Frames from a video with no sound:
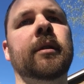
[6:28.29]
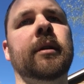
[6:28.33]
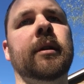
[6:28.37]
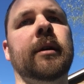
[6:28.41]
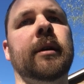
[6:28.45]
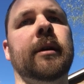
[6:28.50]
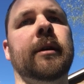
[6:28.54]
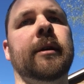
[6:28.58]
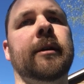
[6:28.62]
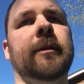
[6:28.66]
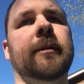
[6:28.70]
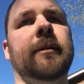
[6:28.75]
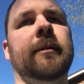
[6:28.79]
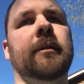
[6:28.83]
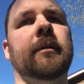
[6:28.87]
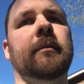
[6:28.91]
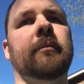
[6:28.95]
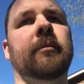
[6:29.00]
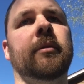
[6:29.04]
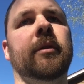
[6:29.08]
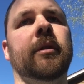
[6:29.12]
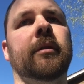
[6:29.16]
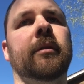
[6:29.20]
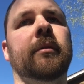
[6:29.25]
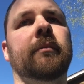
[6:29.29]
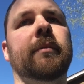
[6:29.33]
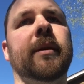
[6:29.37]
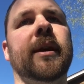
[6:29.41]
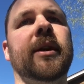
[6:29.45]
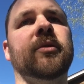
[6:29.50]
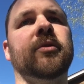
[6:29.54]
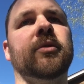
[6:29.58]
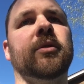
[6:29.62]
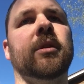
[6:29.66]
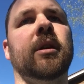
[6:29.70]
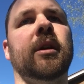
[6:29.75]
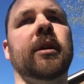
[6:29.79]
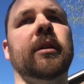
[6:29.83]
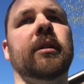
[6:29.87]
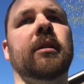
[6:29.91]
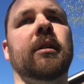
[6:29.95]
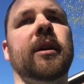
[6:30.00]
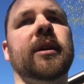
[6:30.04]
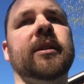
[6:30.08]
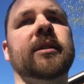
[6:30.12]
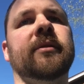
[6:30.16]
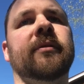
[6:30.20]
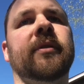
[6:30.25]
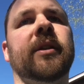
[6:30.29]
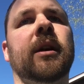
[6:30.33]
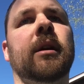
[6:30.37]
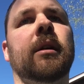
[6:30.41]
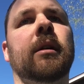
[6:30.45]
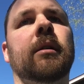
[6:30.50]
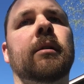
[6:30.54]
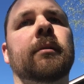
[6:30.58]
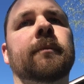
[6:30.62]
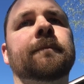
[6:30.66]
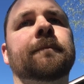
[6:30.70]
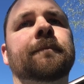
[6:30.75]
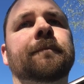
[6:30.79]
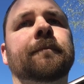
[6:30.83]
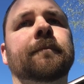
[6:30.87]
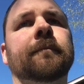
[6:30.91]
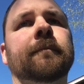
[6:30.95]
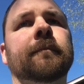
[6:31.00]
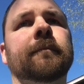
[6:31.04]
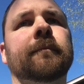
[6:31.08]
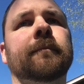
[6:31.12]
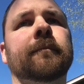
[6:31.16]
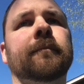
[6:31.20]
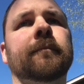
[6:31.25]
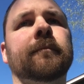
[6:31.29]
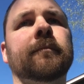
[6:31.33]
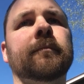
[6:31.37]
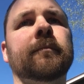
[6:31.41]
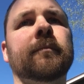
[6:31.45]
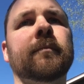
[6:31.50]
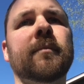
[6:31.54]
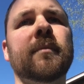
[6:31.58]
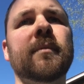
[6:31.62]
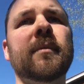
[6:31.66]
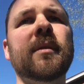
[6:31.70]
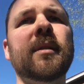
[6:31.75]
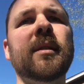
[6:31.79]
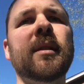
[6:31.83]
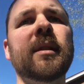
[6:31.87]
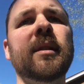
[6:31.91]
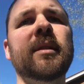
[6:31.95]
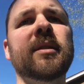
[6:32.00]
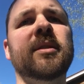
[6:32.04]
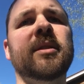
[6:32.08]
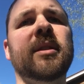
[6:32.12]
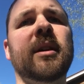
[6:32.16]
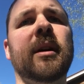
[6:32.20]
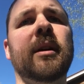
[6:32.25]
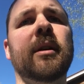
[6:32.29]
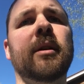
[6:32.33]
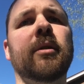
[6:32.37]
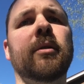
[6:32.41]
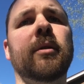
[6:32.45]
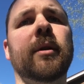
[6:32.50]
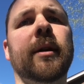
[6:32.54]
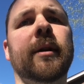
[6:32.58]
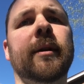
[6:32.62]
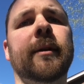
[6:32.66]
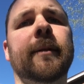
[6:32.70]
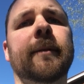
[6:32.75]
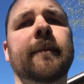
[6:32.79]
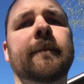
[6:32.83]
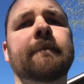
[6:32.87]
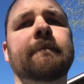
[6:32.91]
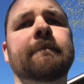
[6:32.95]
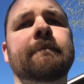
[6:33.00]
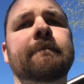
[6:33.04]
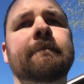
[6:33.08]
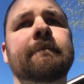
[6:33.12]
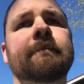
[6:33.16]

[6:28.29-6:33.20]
The bees were not aggressive at all. So